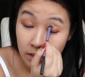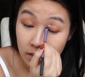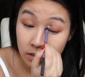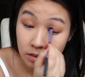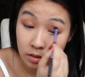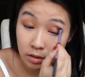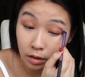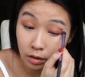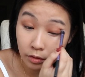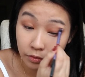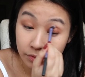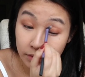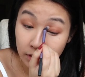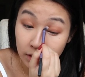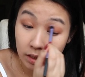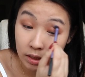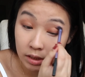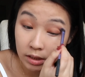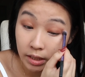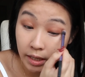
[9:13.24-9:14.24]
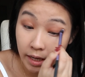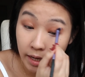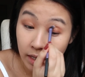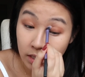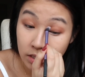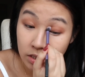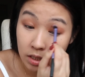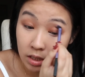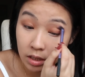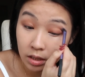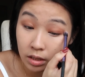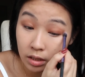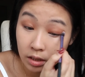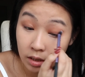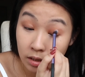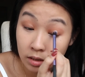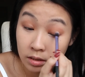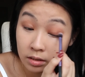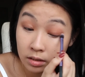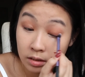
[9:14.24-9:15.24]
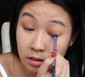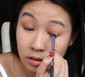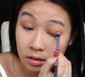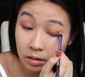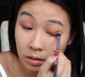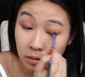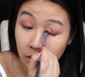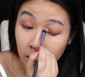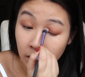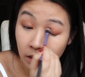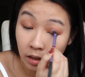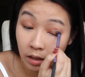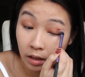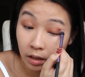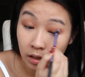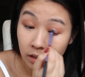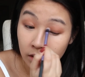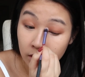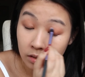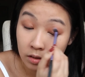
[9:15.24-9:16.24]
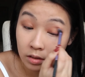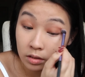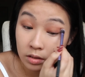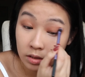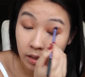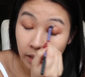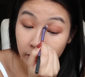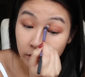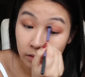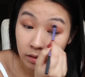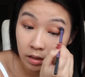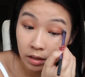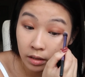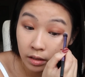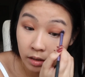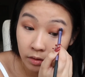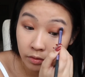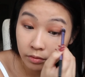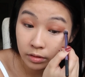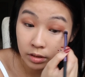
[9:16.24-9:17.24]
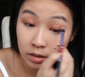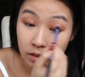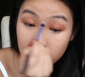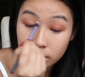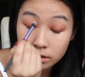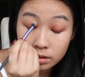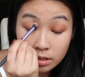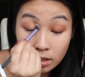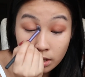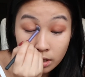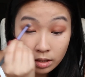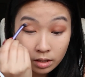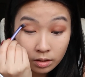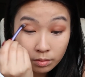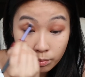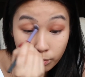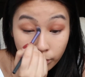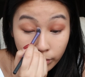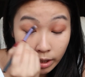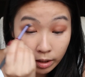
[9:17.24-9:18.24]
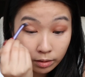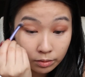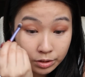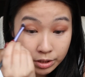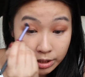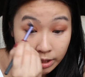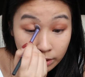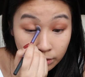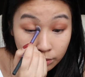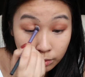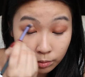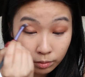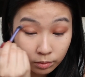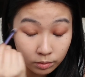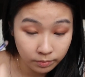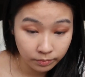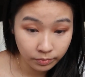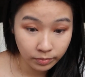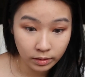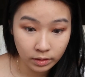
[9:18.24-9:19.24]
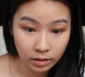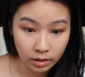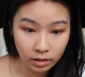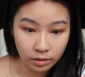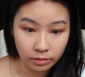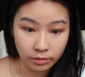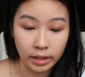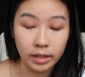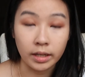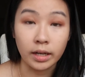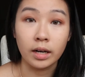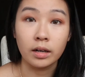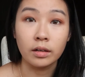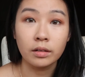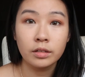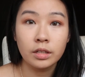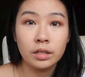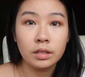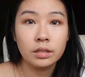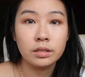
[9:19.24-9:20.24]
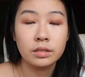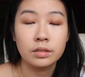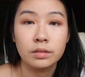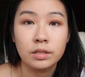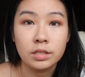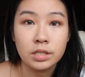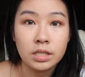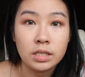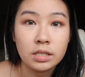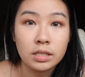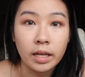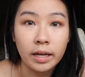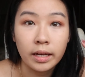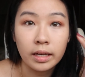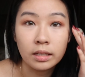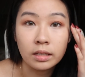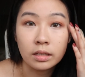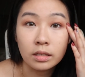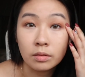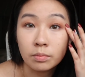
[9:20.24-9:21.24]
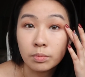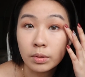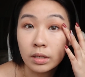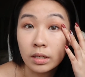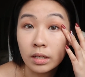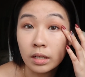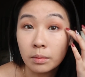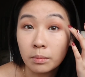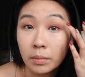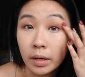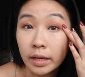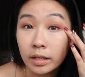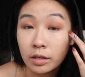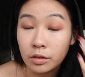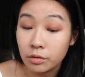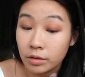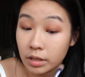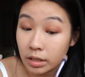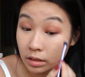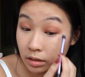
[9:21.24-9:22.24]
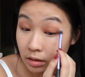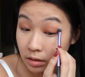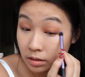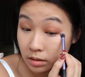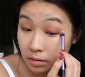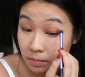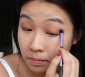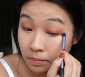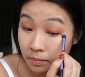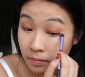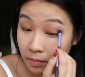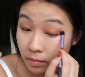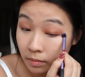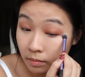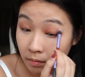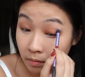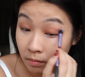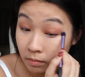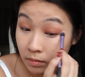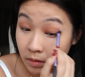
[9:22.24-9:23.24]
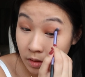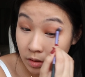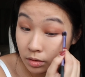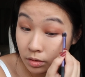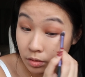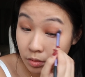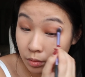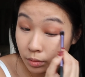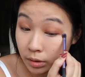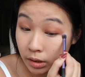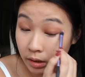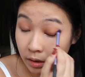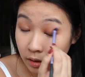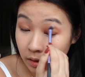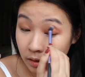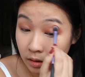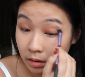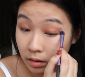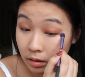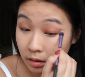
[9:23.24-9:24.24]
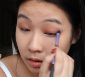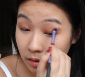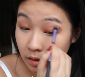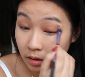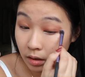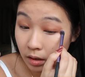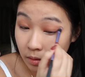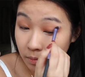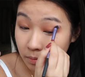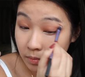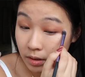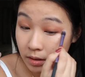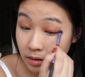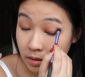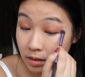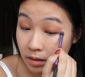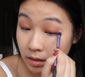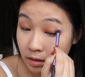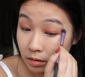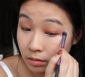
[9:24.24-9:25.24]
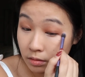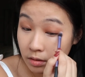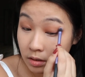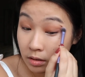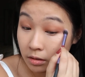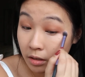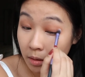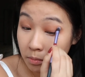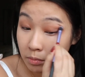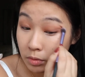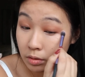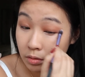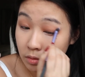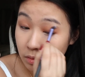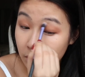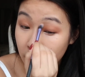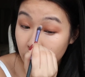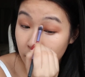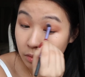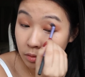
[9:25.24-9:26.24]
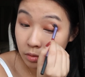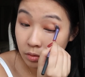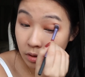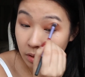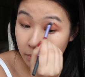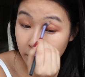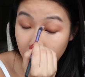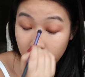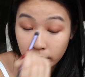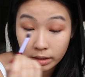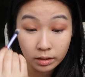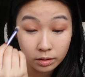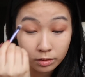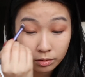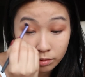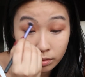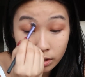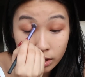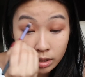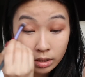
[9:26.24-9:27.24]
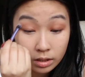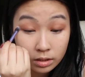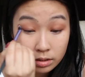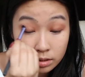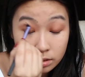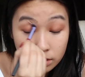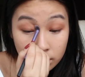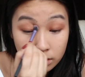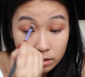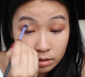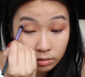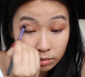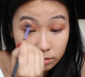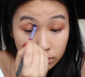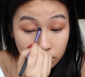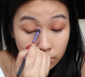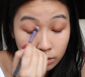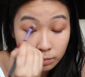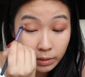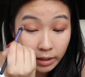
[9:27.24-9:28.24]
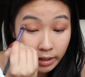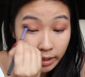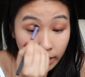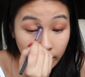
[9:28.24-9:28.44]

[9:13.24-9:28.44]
soften the edges. Because I only have this brown shadow right now, so it's just like deepening my crease. I'm just doing this little step to contour my crease, contour my